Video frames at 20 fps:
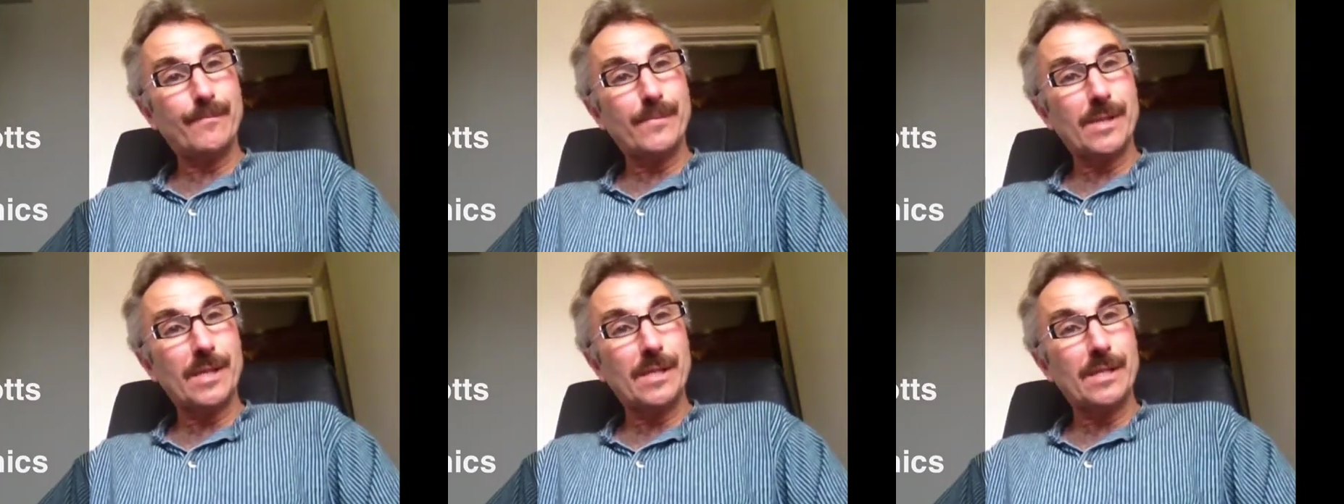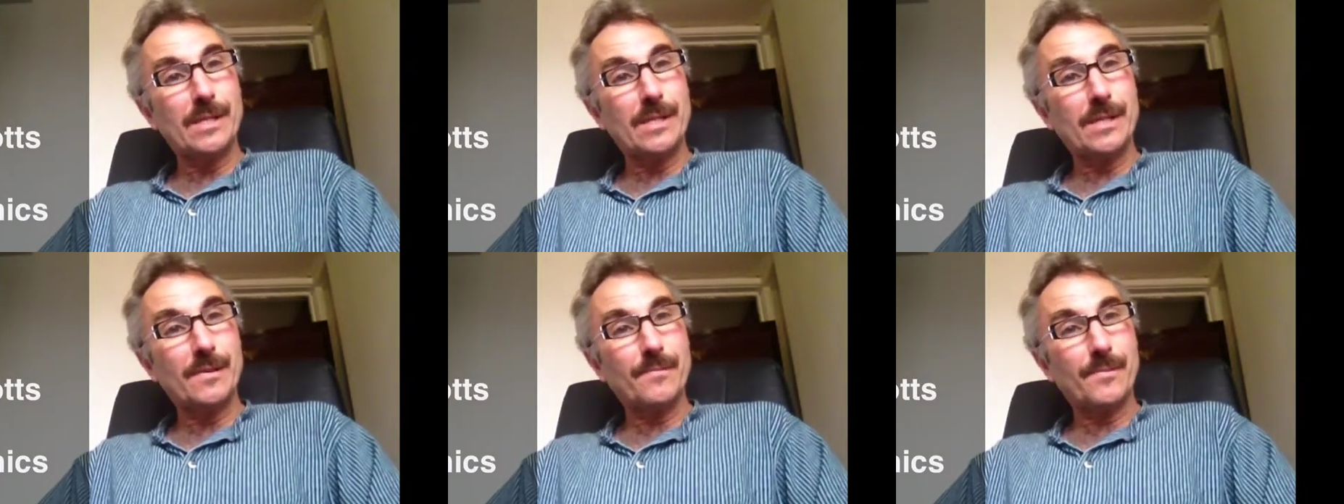
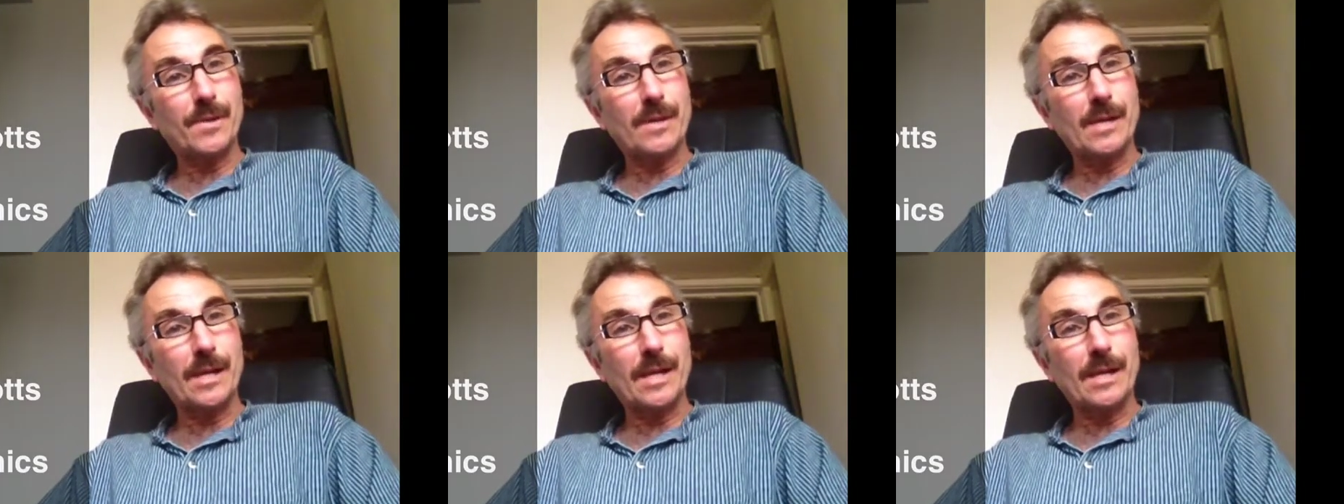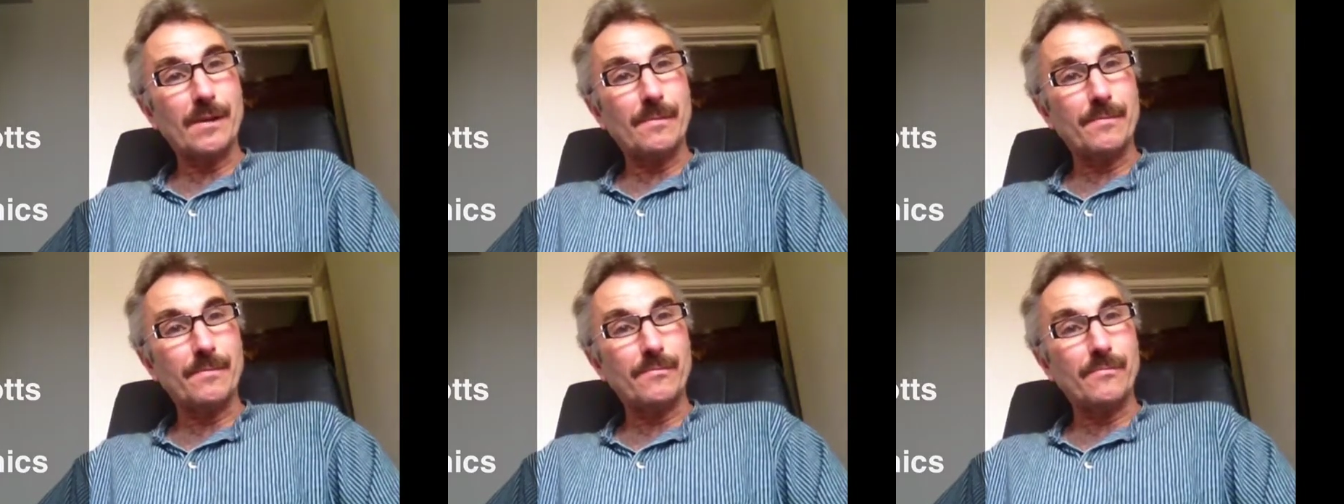it's something
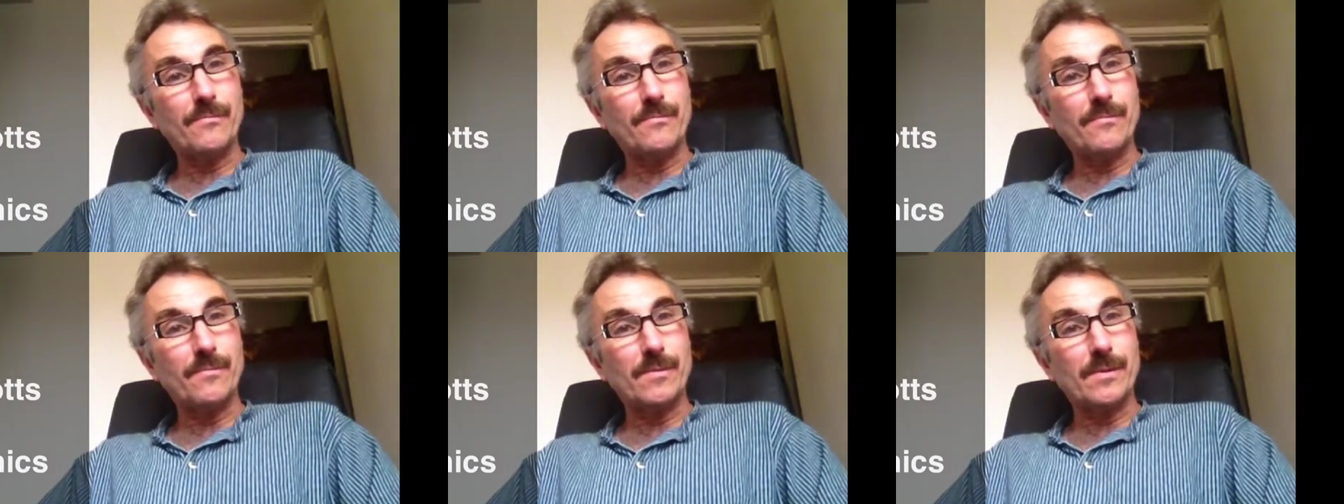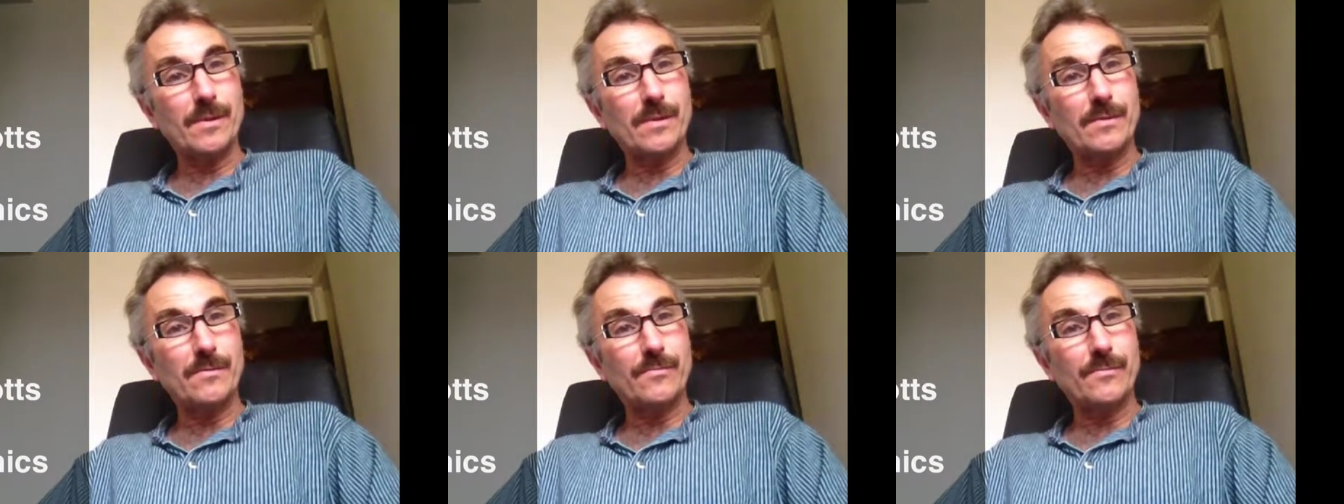I
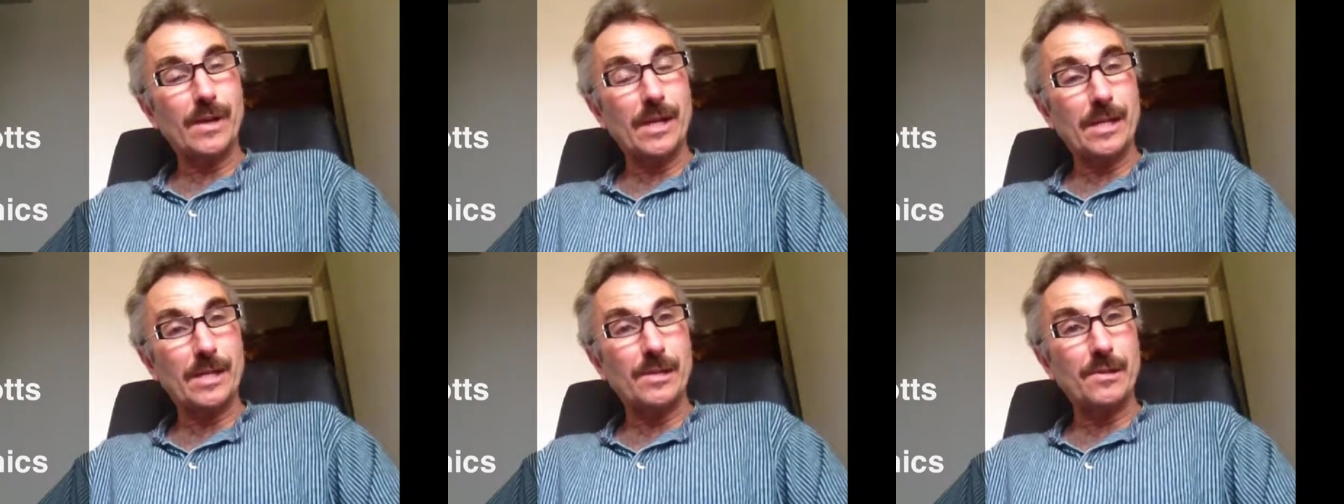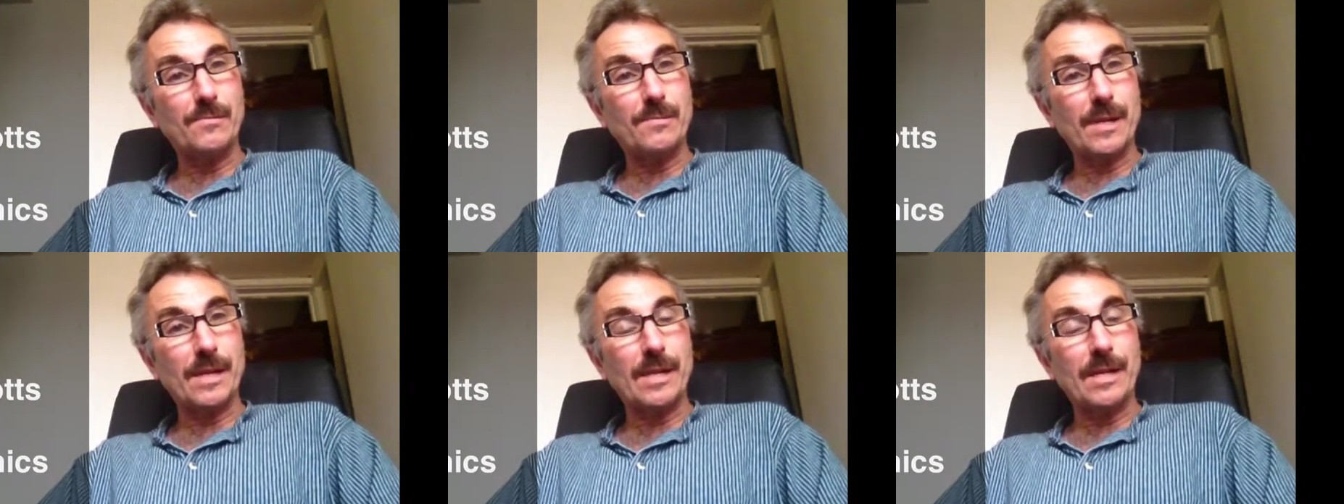really
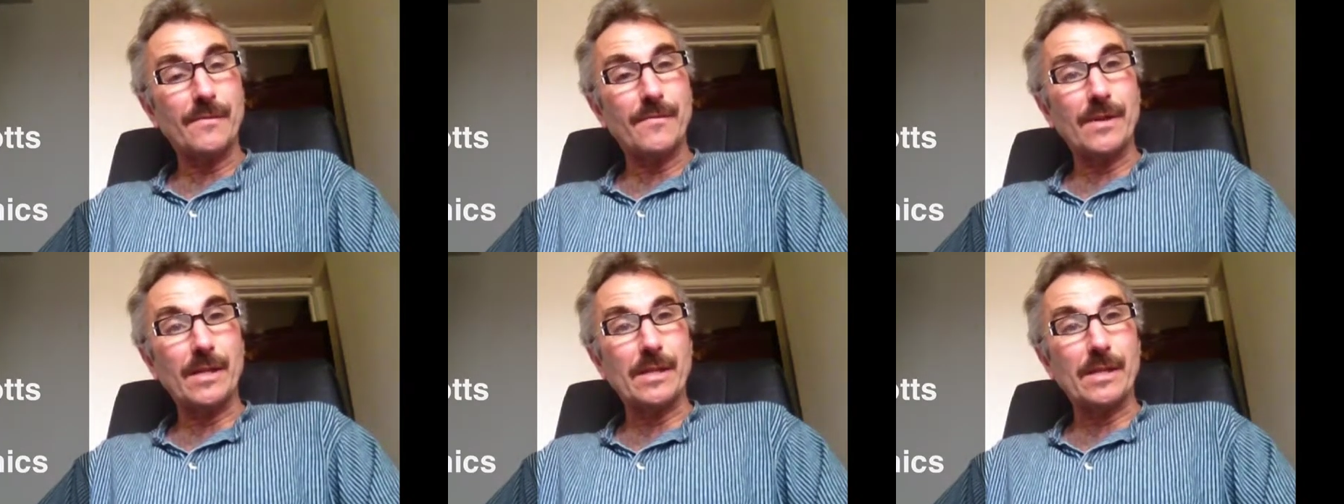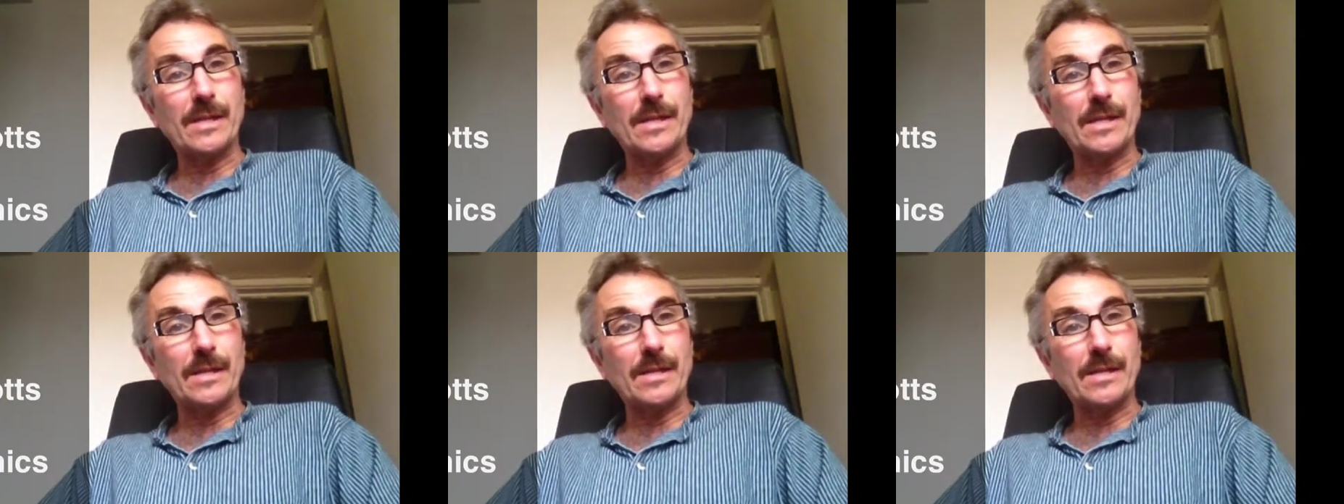do believe in, the